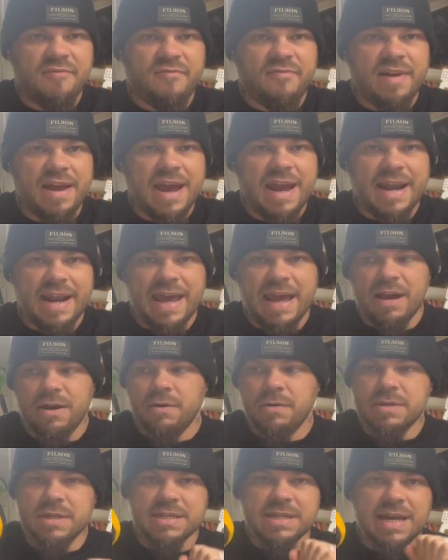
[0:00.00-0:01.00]
flat and
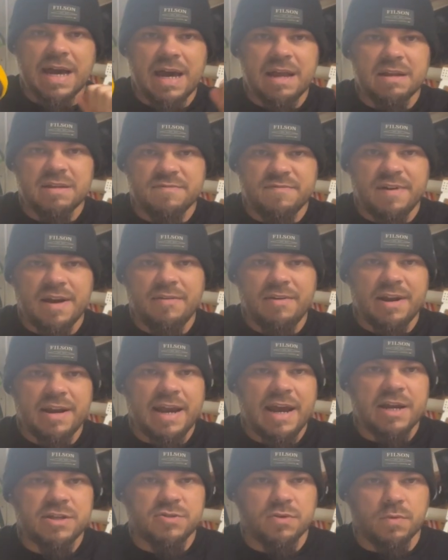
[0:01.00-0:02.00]
angled. It's very
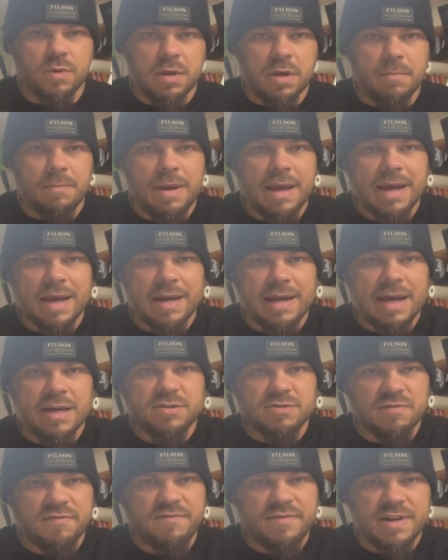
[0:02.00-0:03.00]
natural. When you make a
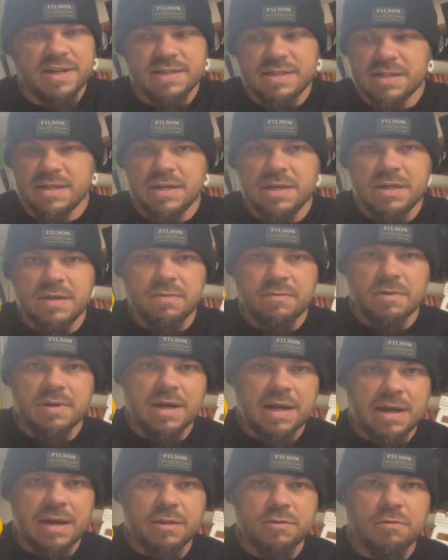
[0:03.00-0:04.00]
natural fist with
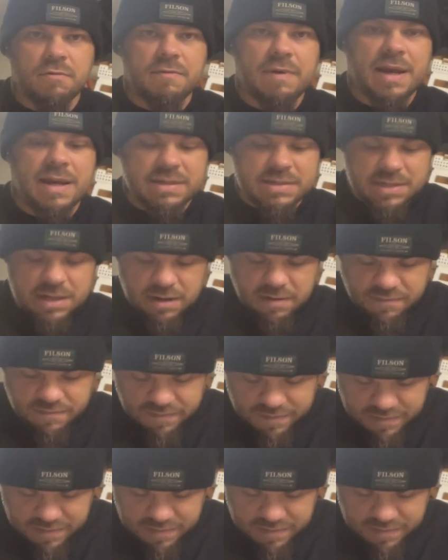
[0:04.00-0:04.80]
a Cleto Reyes glove,